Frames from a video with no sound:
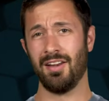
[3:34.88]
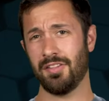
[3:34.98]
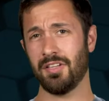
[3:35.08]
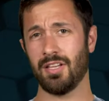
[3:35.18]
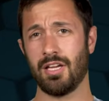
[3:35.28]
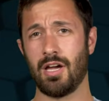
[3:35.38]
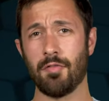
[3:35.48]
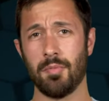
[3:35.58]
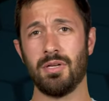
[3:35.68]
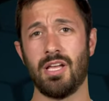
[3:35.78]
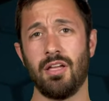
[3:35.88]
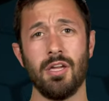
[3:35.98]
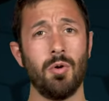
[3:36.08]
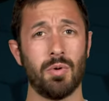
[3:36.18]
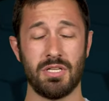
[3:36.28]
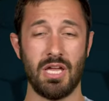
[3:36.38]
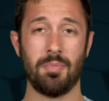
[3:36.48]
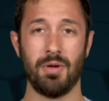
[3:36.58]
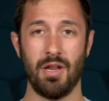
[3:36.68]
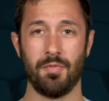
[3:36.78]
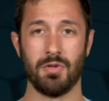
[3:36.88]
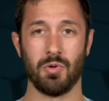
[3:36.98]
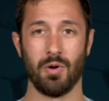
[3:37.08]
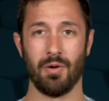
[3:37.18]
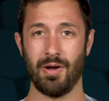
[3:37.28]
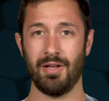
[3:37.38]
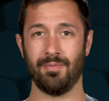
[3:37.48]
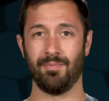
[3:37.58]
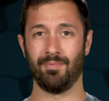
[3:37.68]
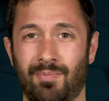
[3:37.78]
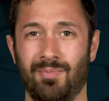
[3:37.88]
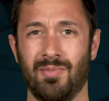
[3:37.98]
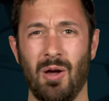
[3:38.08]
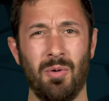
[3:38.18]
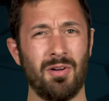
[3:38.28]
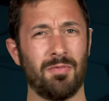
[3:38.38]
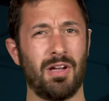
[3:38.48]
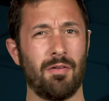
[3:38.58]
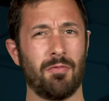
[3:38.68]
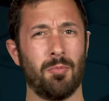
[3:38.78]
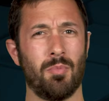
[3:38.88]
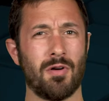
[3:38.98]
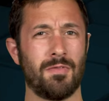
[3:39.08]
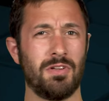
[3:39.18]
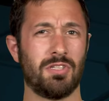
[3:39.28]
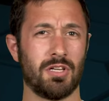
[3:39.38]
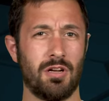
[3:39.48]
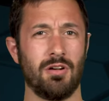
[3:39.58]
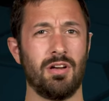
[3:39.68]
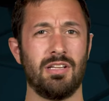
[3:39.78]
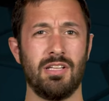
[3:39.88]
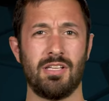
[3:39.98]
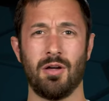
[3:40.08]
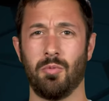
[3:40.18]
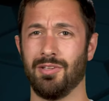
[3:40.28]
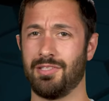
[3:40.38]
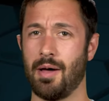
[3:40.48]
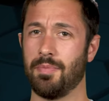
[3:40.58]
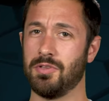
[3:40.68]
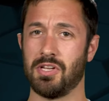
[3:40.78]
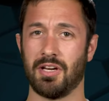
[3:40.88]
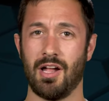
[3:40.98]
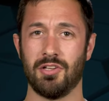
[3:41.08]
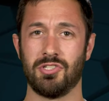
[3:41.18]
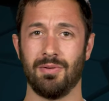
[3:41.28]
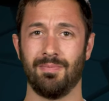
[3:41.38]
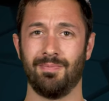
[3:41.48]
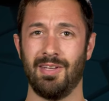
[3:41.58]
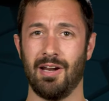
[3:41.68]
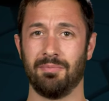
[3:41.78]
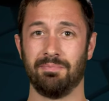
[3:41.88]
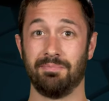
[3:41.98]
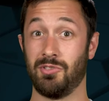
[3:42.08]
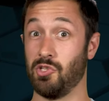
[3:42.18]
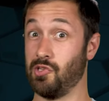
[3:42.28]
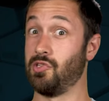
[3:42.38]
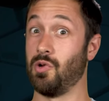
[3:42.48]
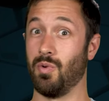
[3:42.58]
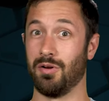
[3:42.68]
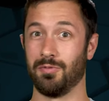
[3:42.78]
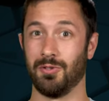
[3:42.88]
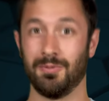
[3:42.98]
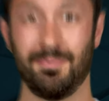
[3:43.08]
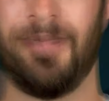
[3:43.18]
Nothing like government telling you what to keep in inventory, right? I wonder if Governor Murphy's security detail will adopt this technology, you know, since it's so wonderful.